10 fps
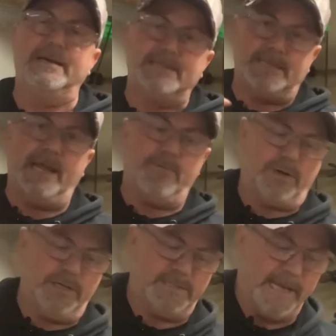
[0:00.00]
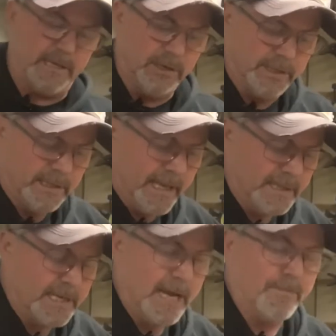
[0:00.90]
Today we're going to take a look at
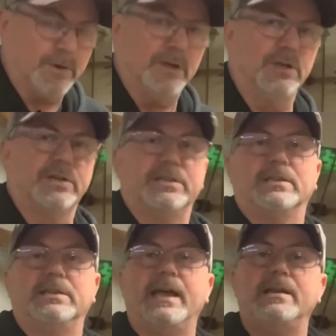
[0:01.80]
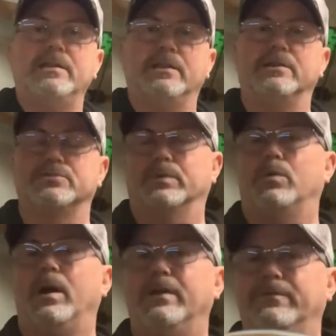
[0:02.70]
that tab. We're going to look at the data that is
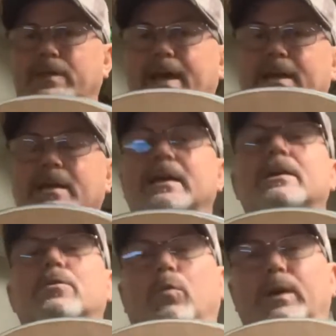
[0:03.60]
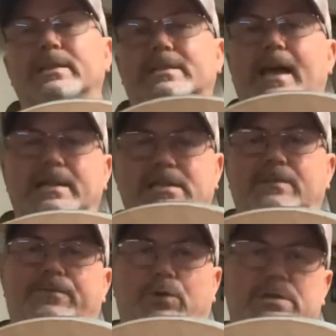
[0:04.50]
required for that. What it's
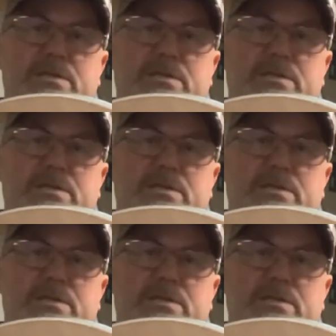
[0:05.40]
asking for is